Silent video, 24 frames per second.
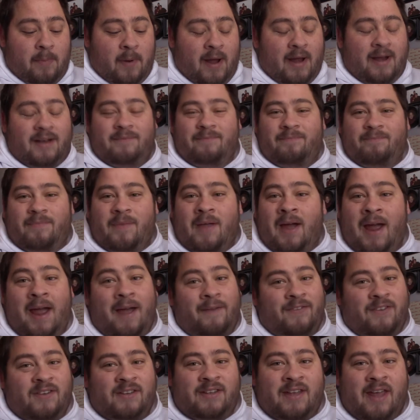but I
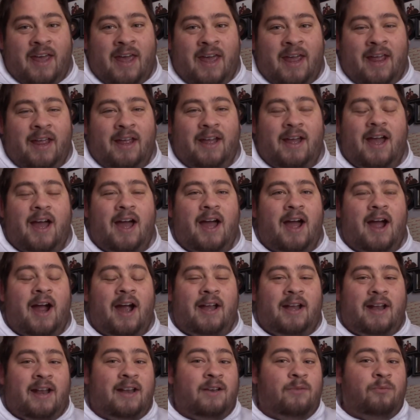have to say,
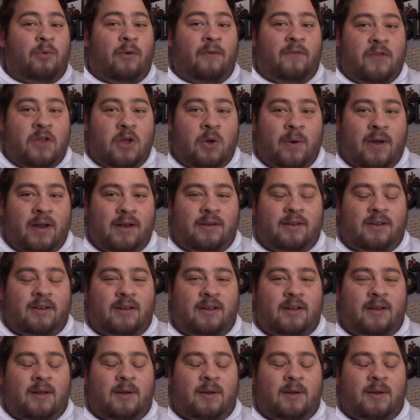I didn't review it,